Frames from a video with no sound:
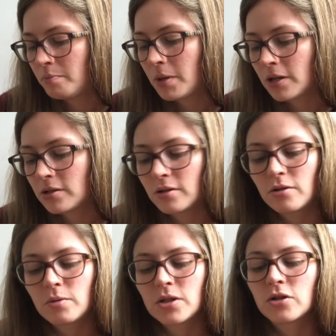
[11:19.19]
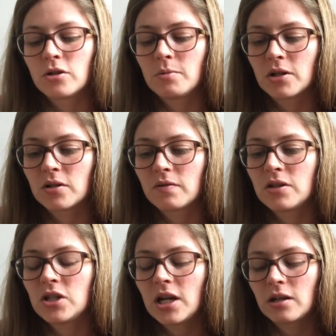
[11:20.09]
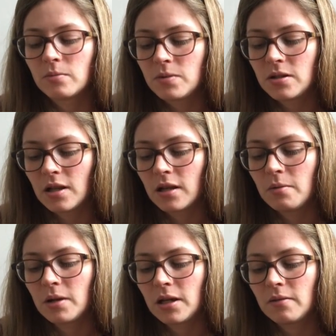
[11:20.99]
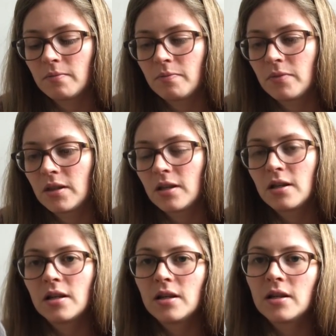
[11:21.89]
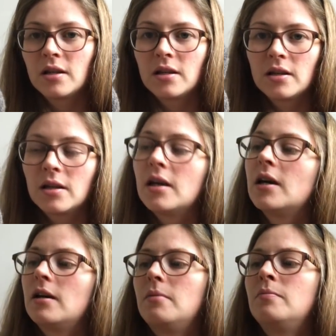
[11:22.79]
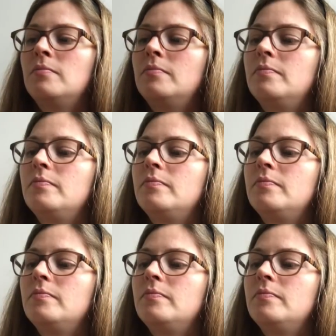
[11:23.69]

But there wasn't too much of the Jacobs anyway. So